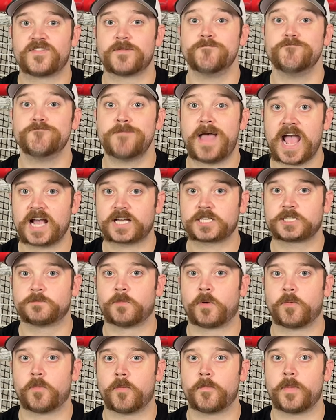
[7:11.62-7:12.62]
the
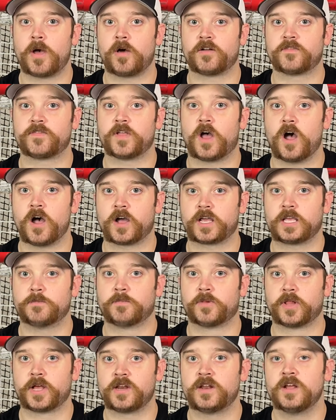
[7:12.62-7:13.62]
maximum amount of the hockey
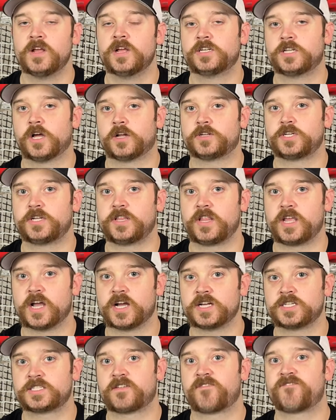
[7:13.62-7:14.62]
blade touching the
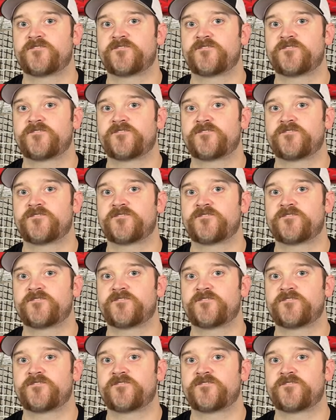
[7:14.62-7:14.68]
ice